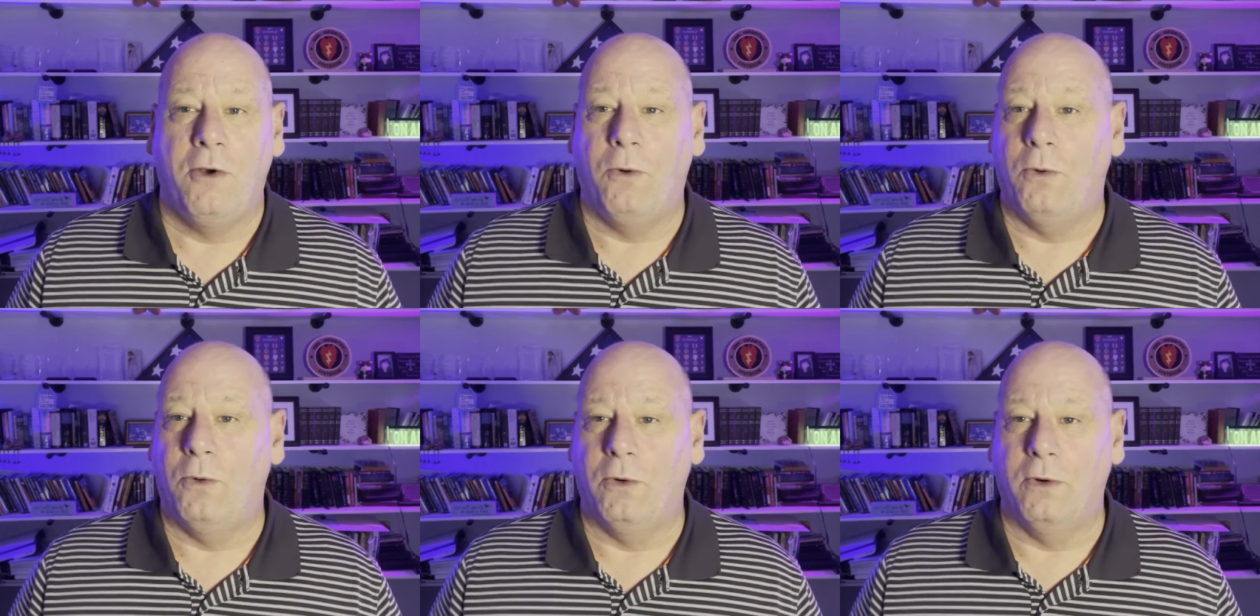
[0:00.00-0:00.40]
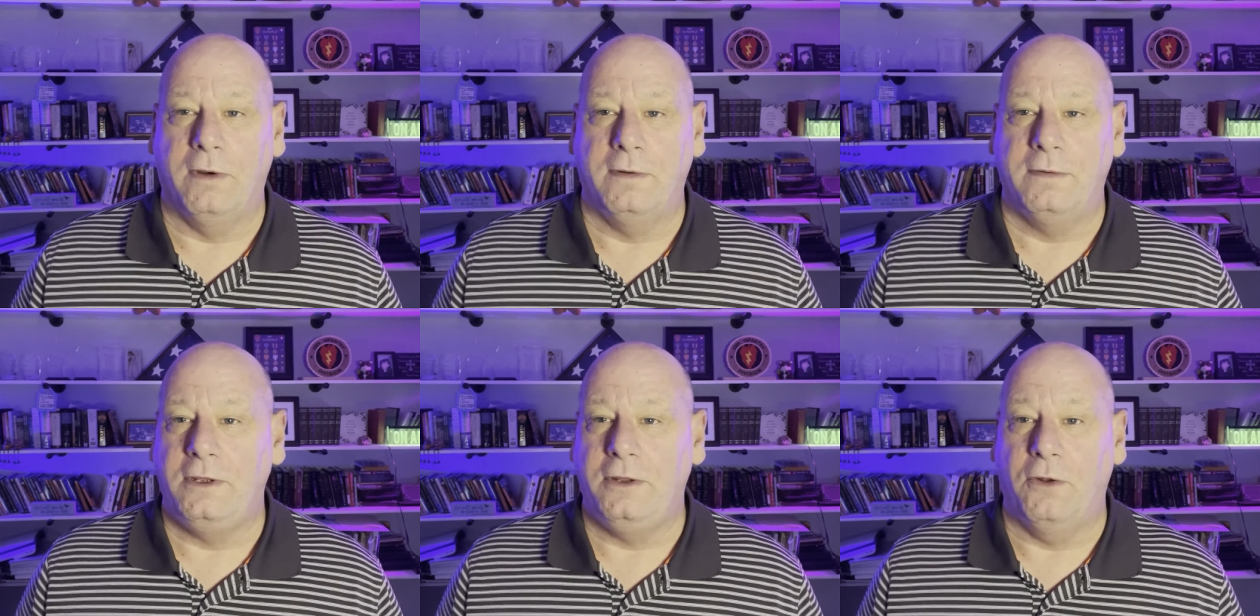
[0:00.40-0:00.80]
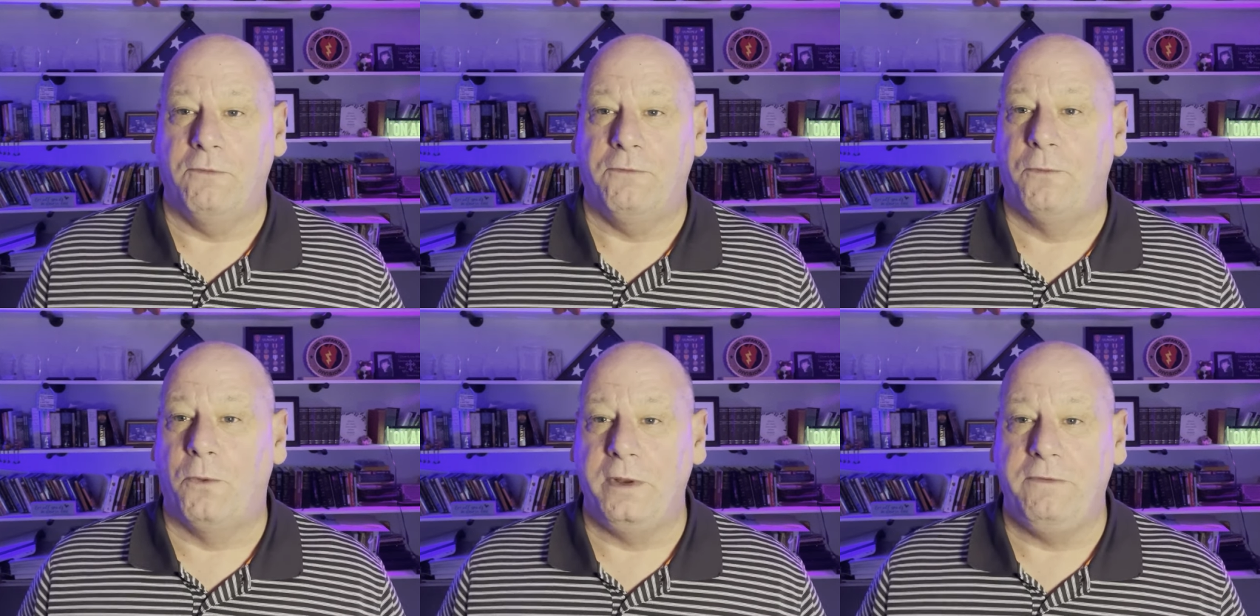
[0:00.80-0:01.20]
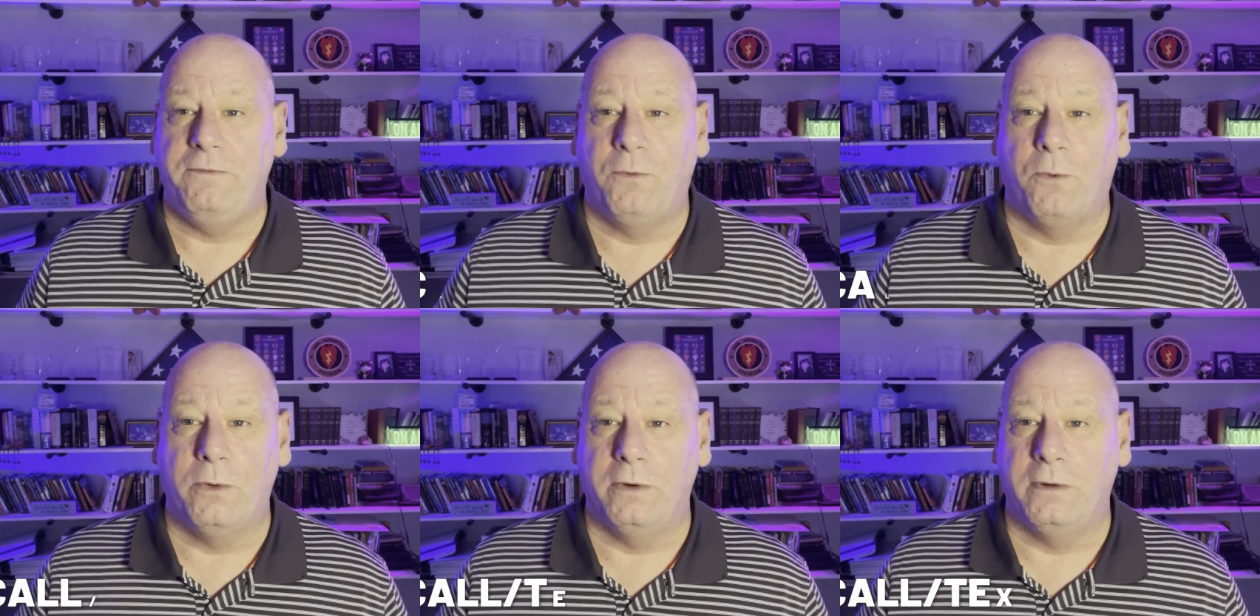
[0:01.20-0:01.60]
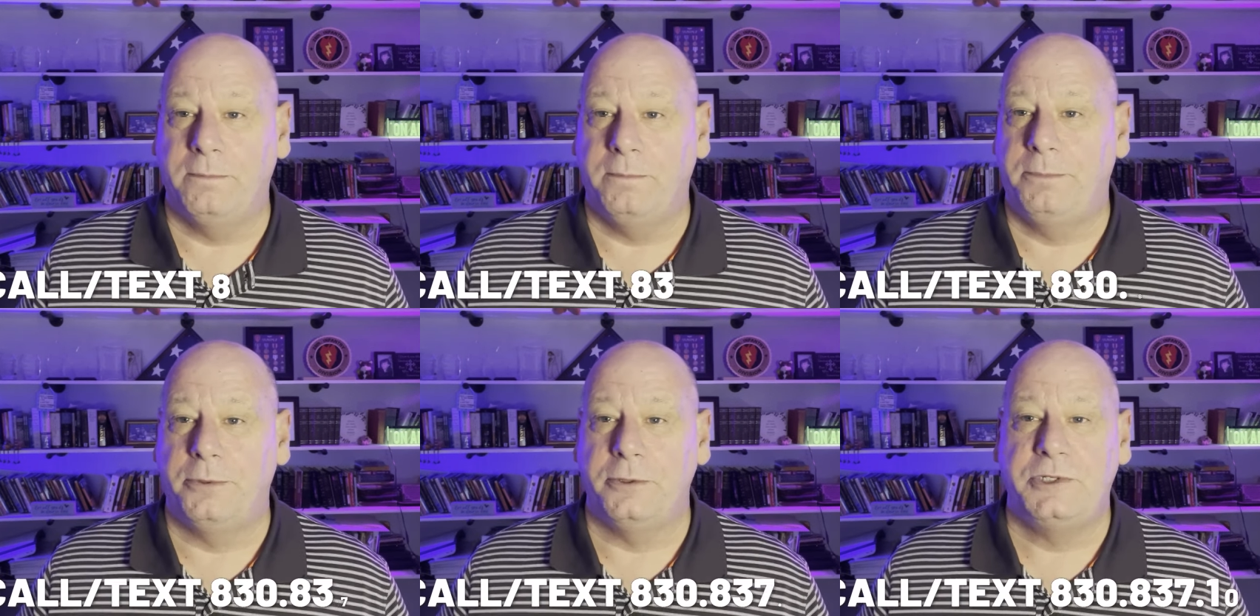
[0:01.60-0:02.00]
Or, you know,
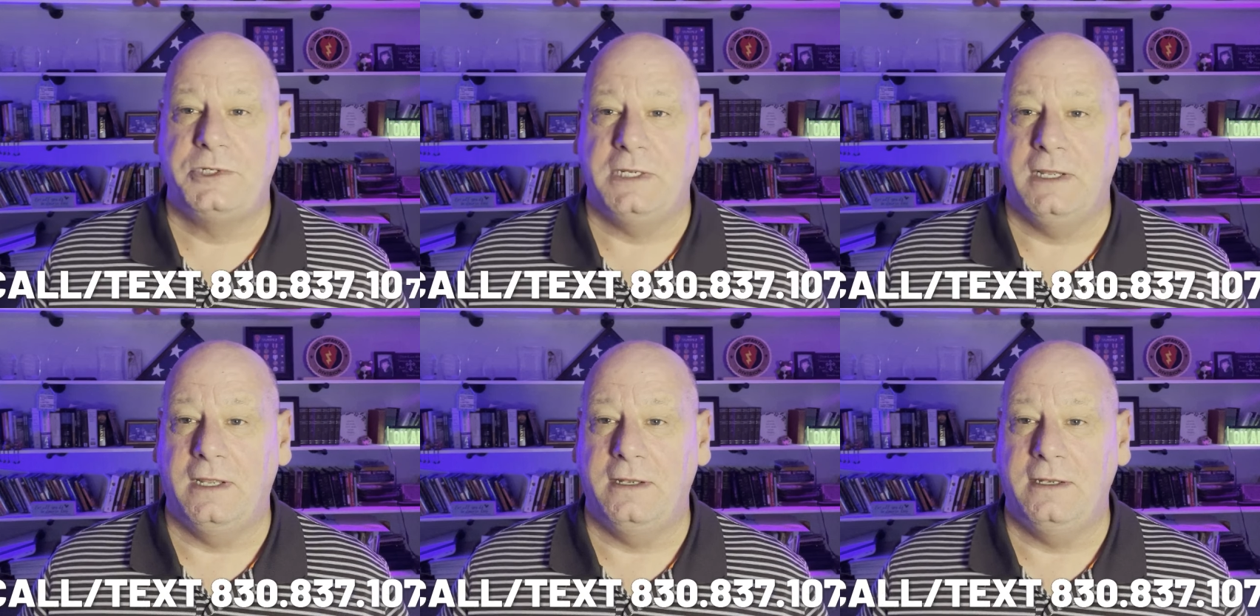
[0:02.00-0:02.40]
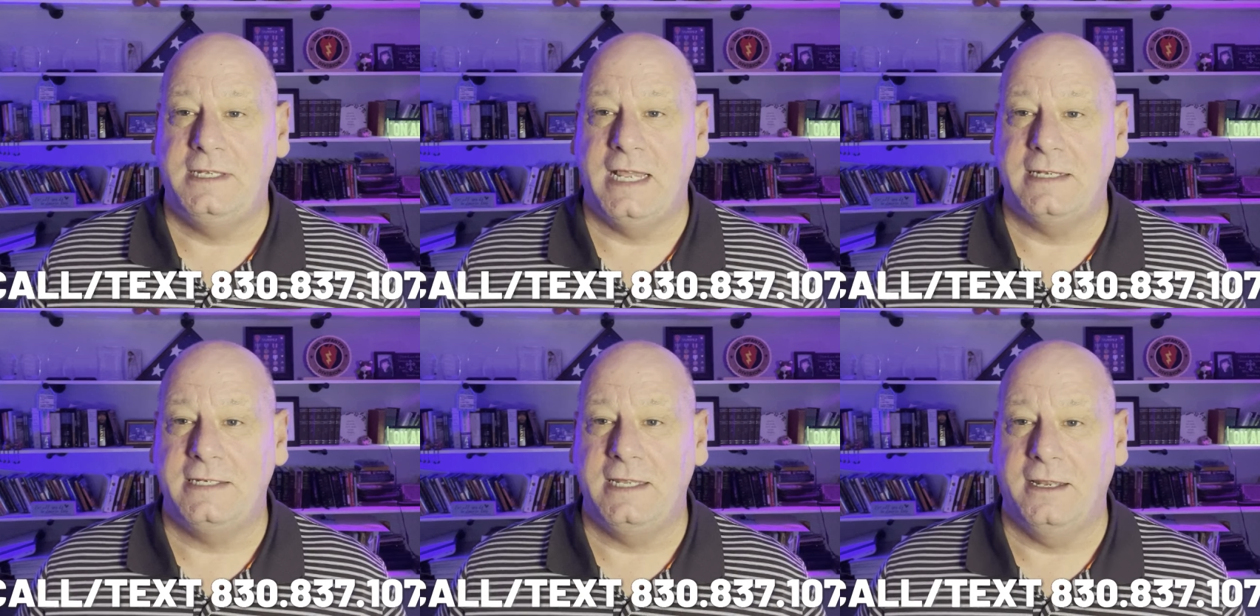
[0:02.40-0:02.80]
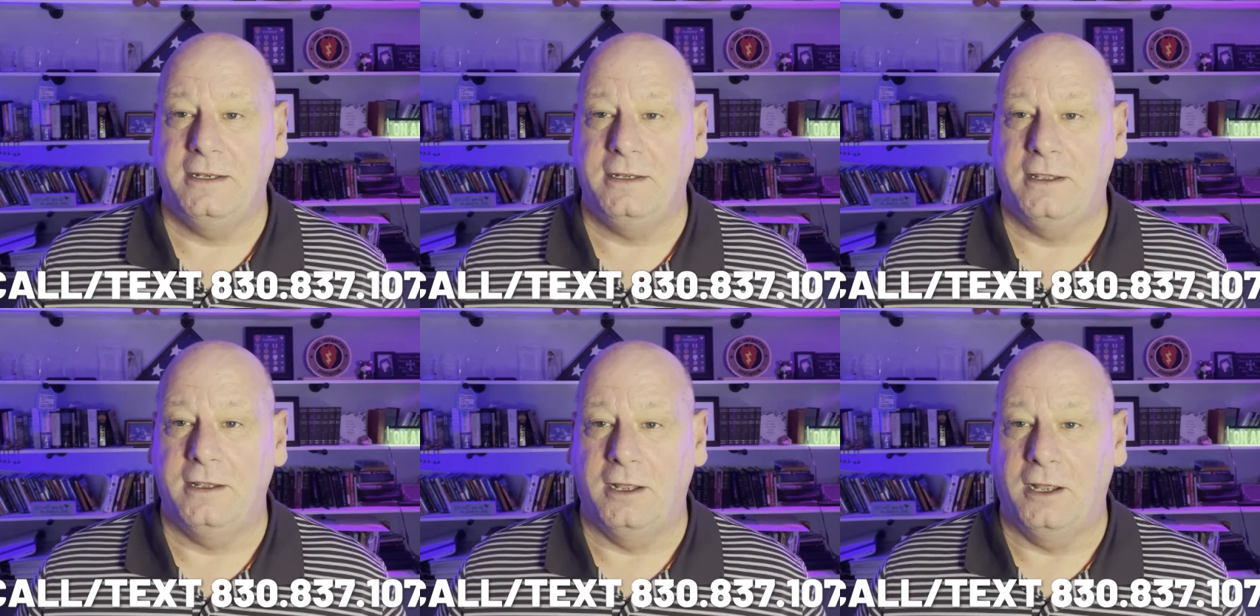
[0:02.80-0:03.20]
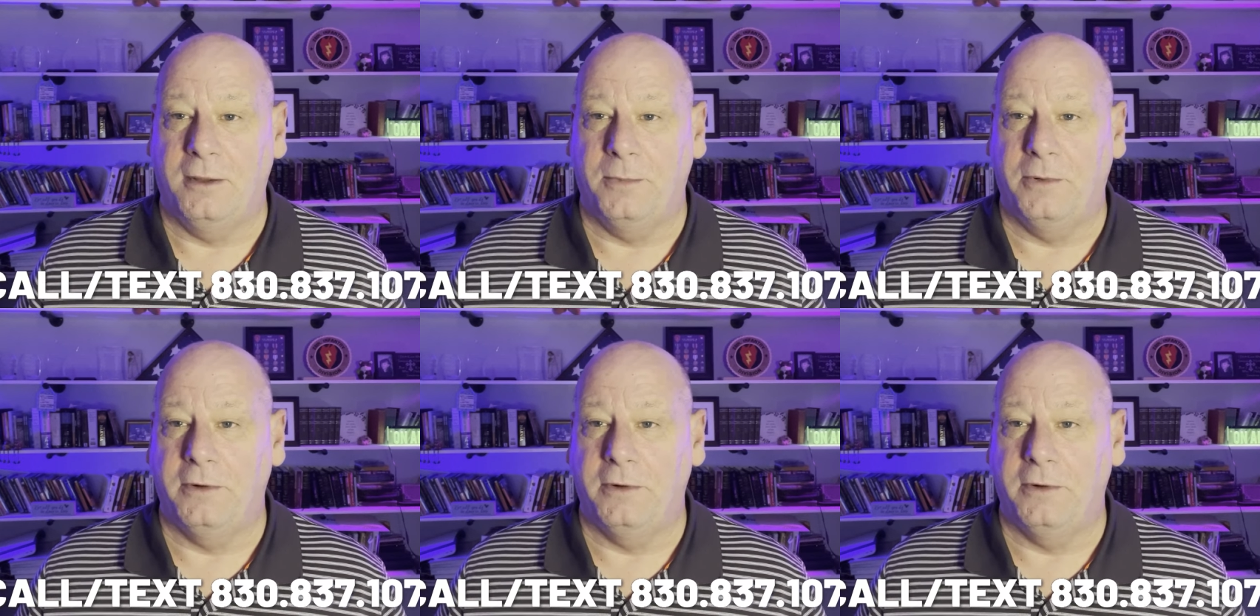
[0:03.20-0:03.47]
44% debt to income